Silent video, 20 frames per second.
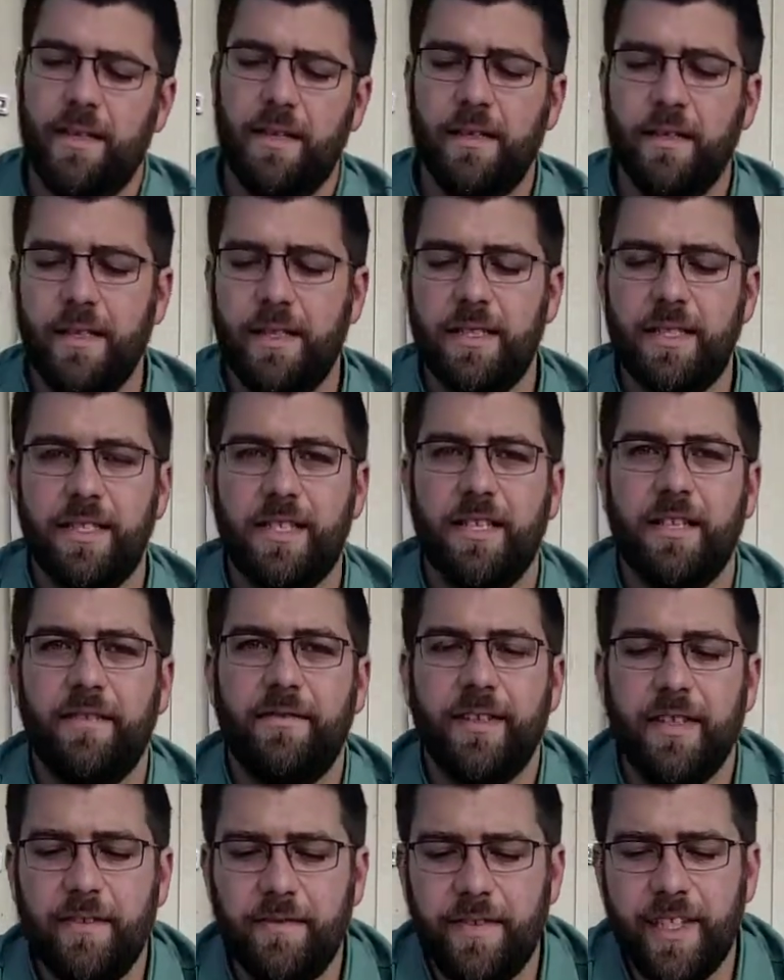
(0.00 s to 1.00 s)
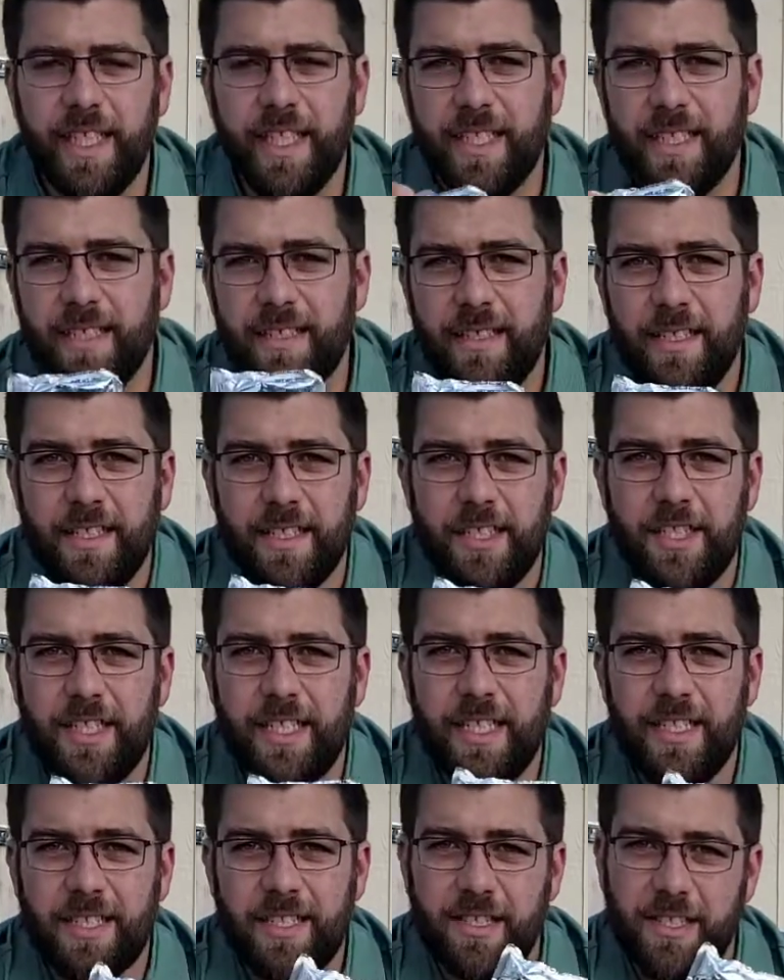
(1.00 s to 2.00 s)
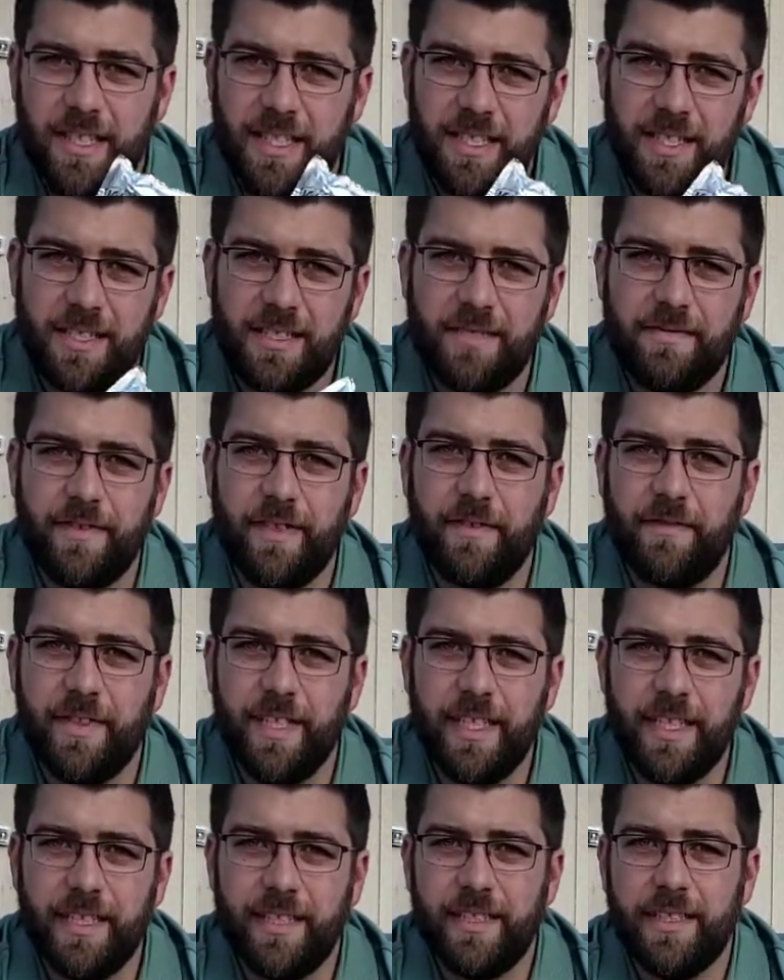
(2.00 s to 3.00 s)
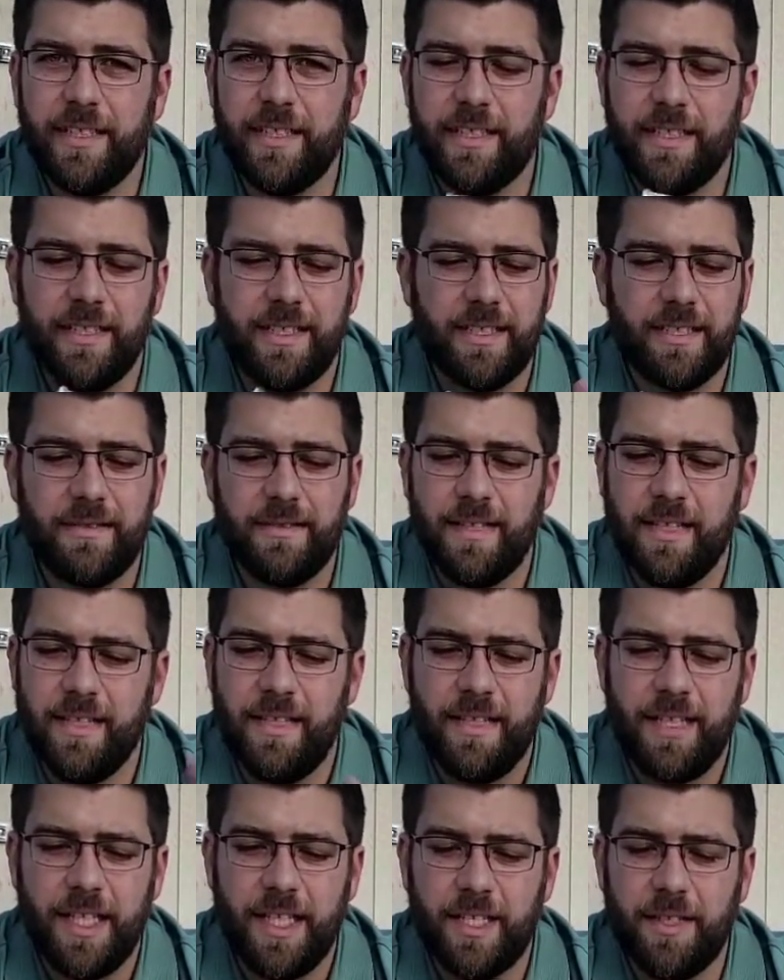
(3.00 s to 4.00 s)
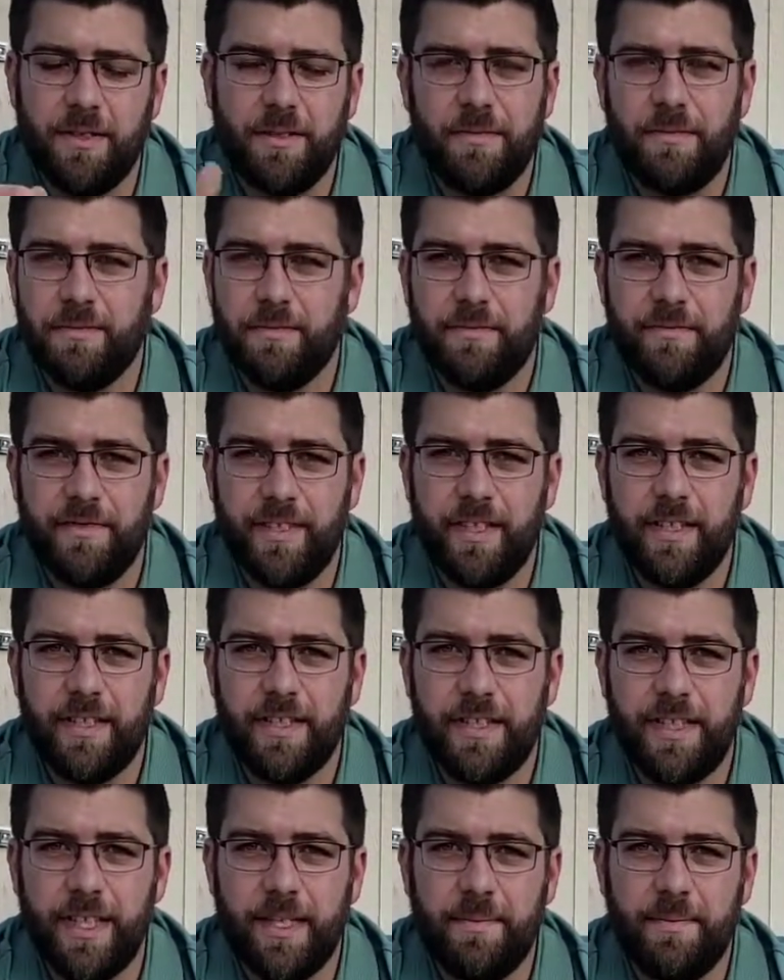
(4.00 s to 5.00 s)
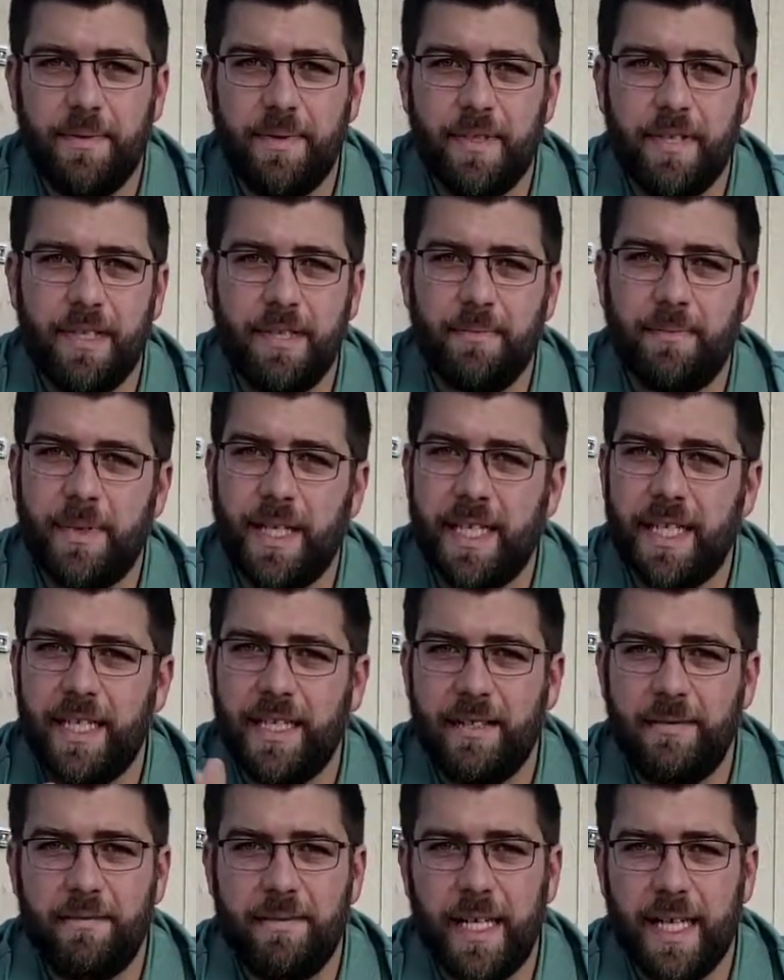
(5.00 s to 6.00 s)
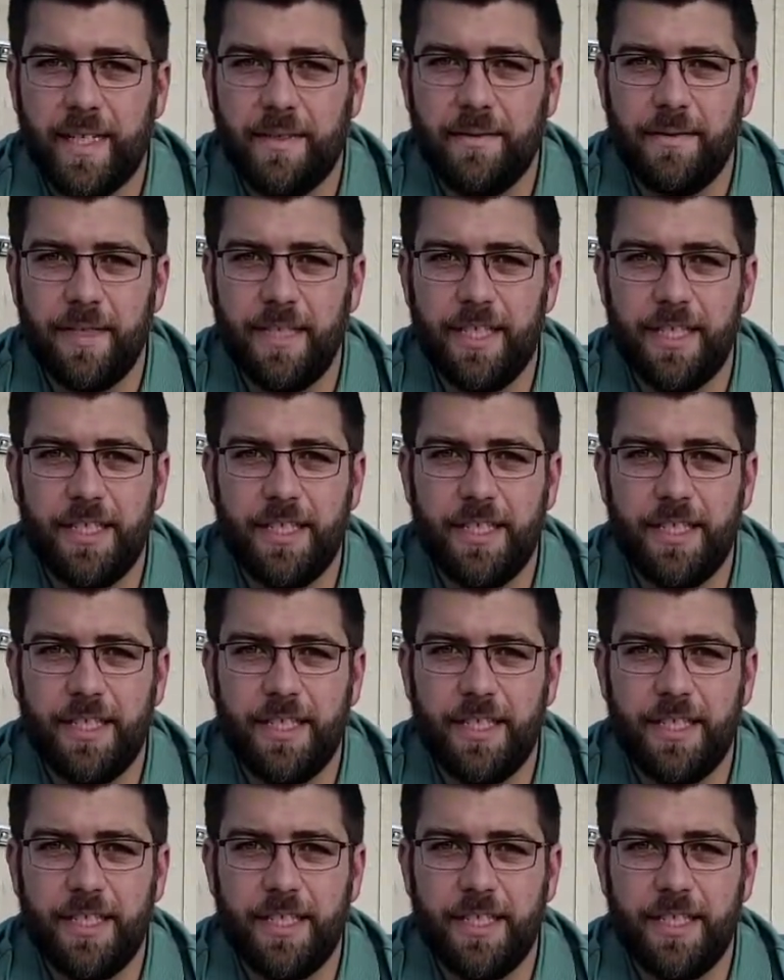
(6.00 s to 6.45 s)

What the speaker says: This is a Velveeta cheese sauce. Velveeta is, very cheap. You can buy macaroni and